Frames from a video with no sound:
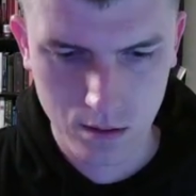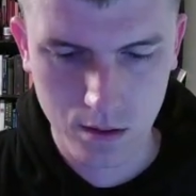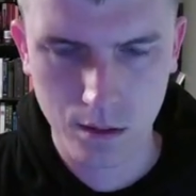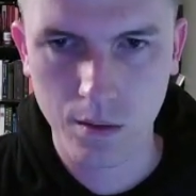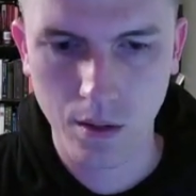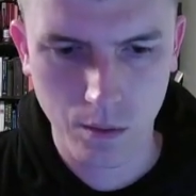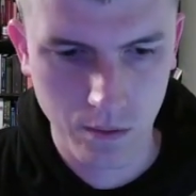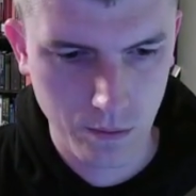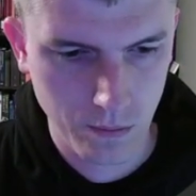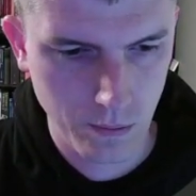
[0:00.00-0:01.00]
Here we go.
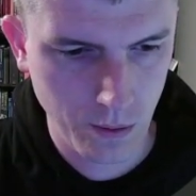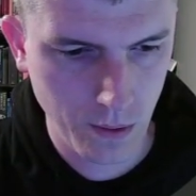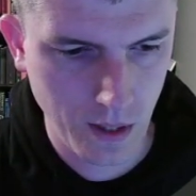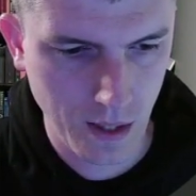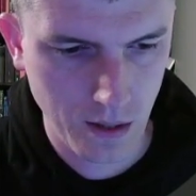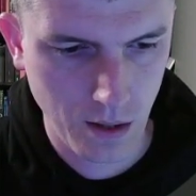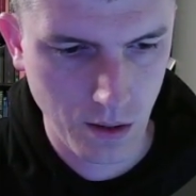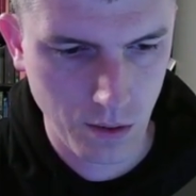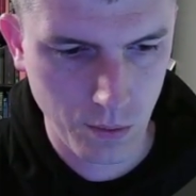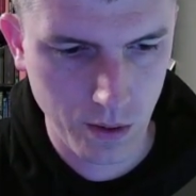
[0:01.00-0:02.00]
Will we get the
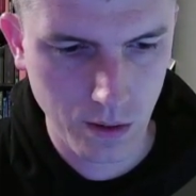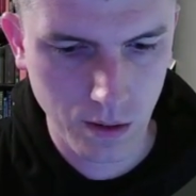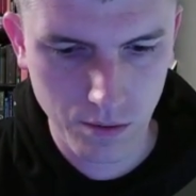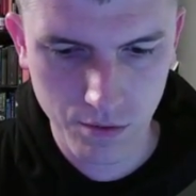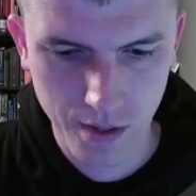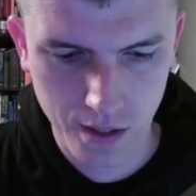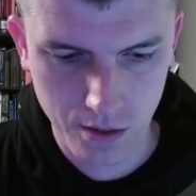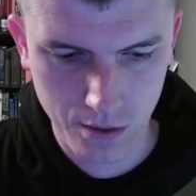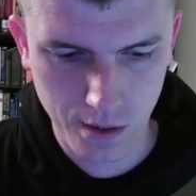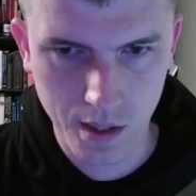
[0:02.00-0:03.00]
thrill of
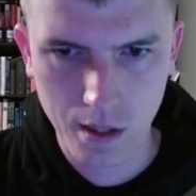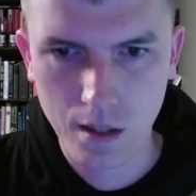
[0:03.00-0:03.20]
victory?